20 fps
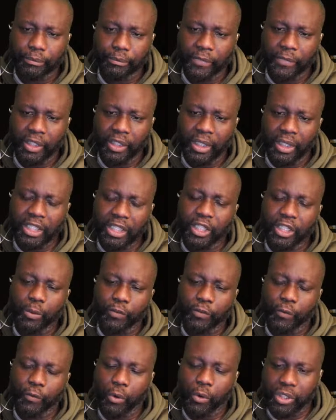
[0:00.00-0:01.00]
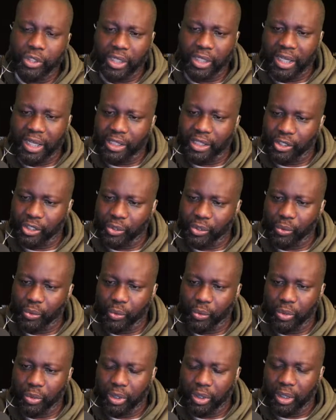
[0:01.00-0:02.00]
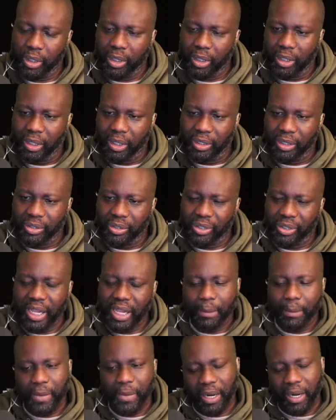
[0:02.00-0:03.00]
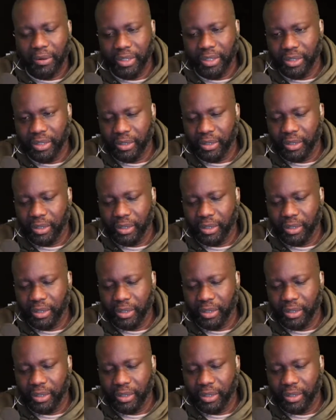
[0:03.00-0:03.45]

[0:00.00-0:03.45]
like she was forced into to that marriage.